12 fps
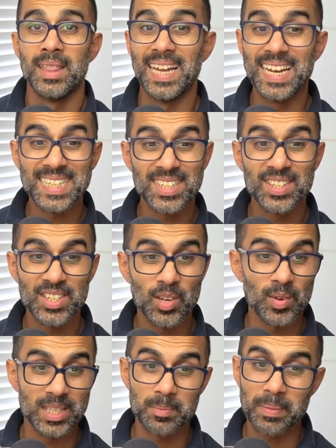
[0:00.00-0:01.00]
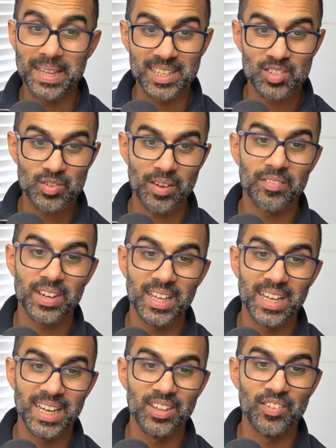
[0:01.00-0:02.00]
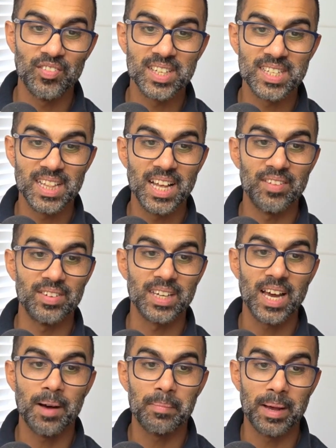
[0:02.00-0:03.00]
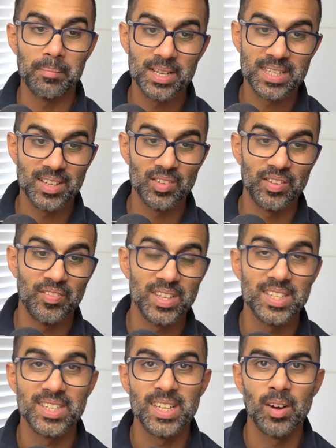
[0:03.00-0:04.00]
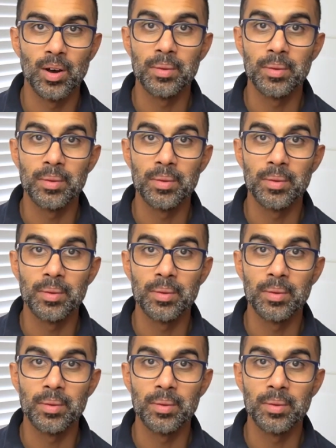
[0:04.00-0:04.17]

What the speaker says: Now listen to is spend extravagantly on the things you love and cut back mercilessly on the things you don't.